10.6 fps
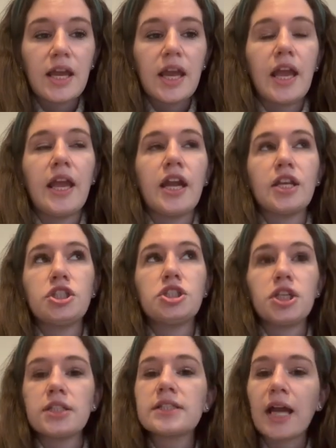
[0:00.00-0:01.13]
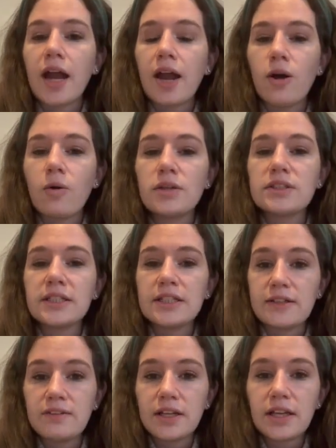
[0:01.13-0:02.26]
and just how
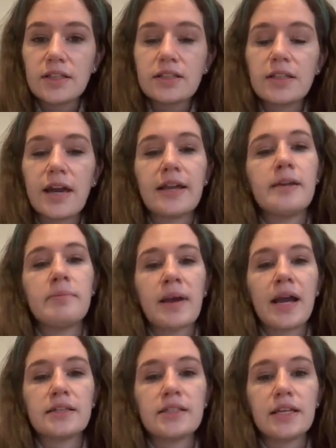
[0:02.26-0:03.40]
significant that impact